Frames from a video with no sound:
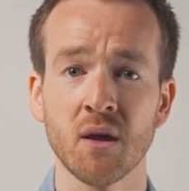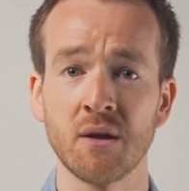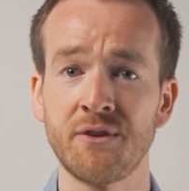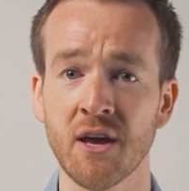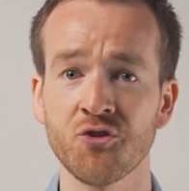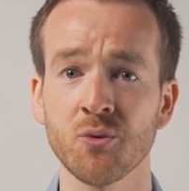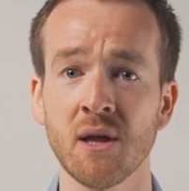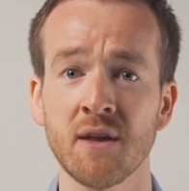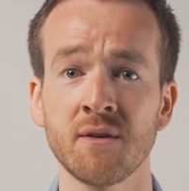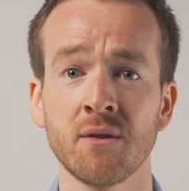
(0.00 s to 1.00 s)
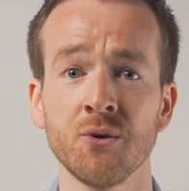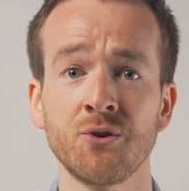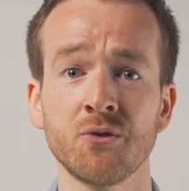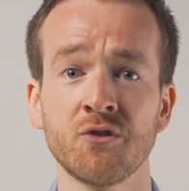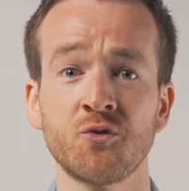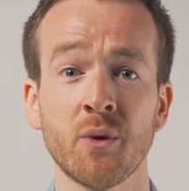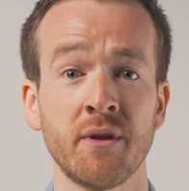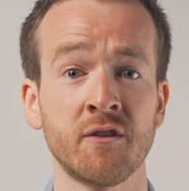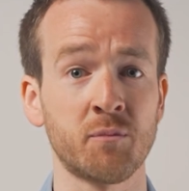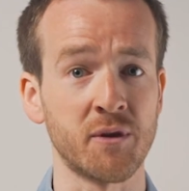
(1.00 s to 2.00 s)
contextualizing their usage
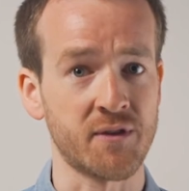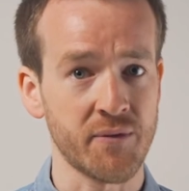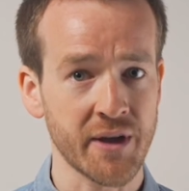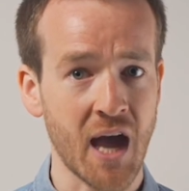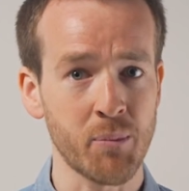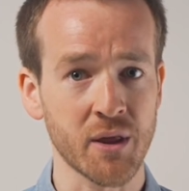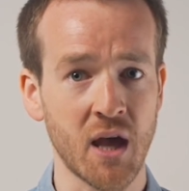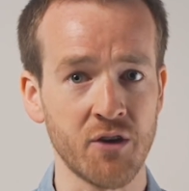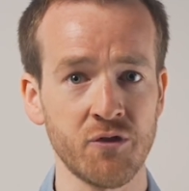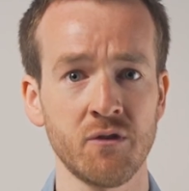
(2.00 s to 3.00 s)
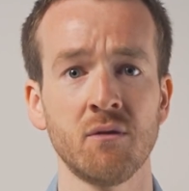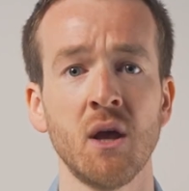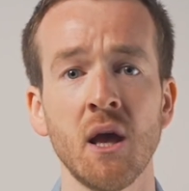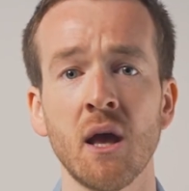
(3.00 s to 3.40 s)
within specific applications,